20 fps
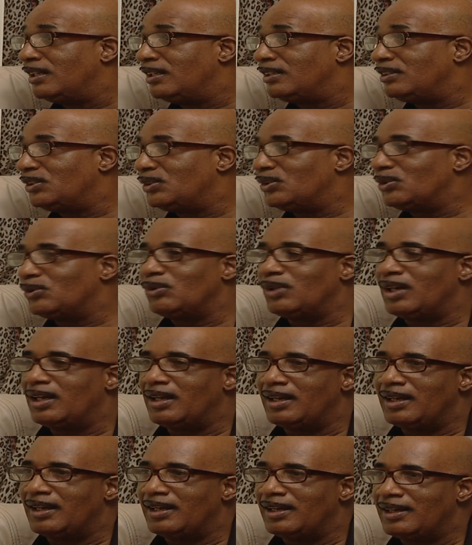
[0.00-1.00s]
You
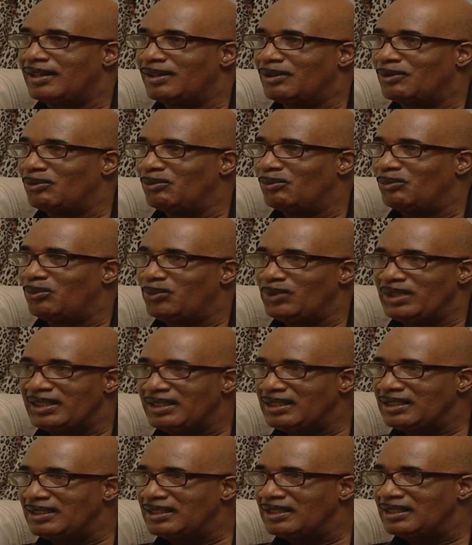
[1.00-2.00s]
know,
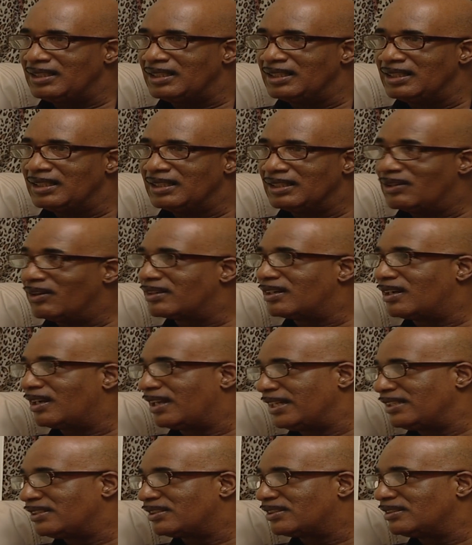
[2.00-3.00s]
we got a
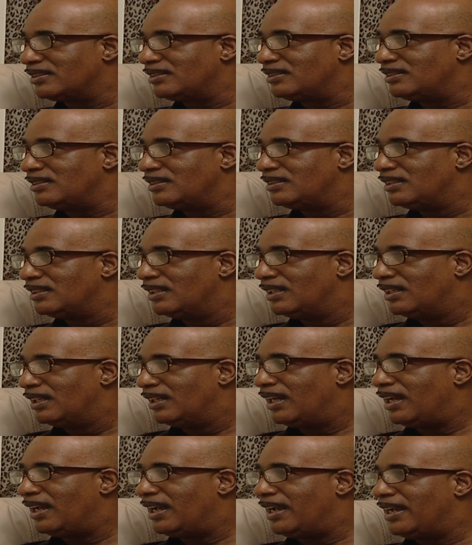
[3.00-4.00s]
license,
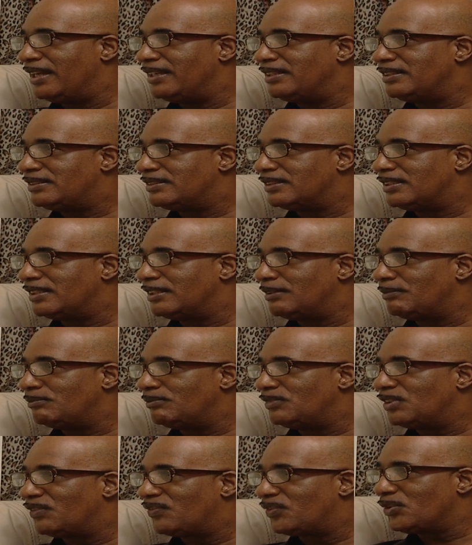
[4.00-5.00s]
and
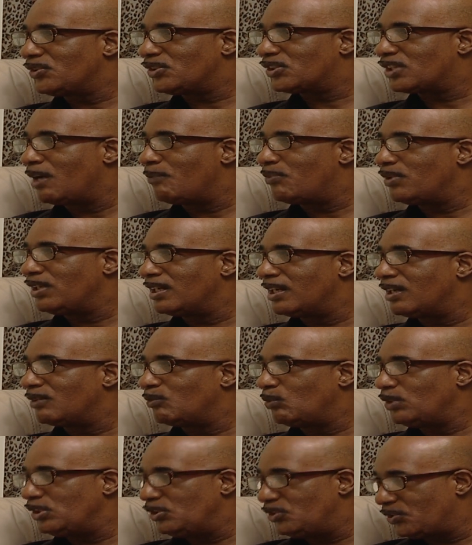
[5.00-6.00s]
the first company that
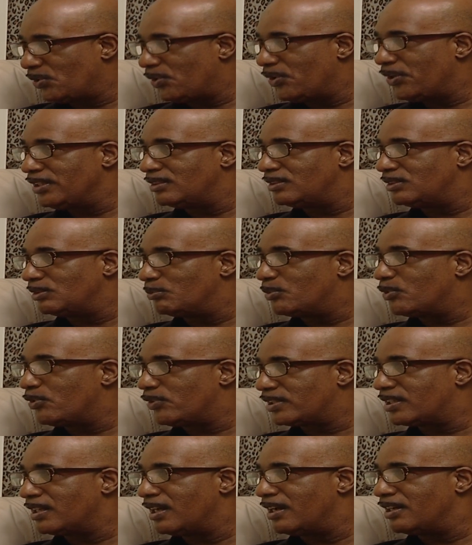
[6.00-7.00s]
we joined to
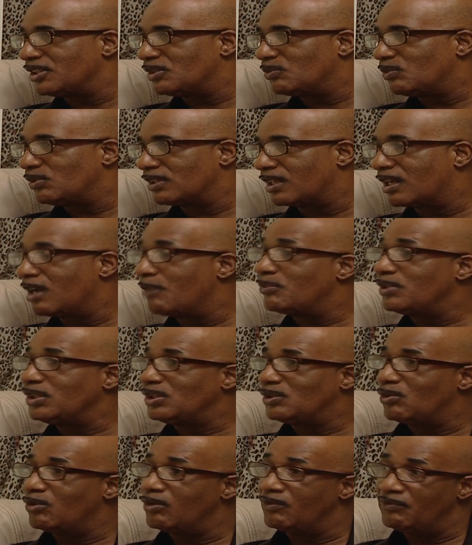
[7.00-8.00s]
broadcast was a company
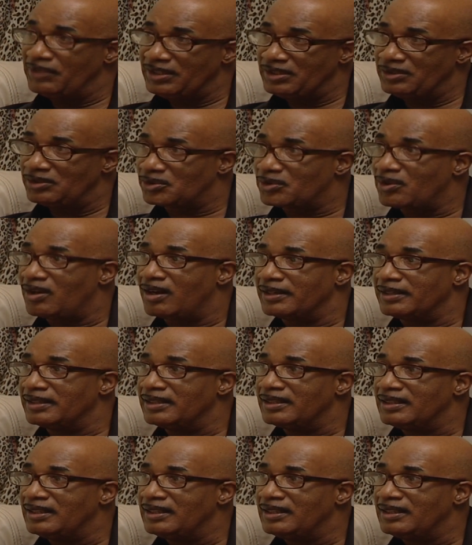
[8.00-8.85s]
called Videotron,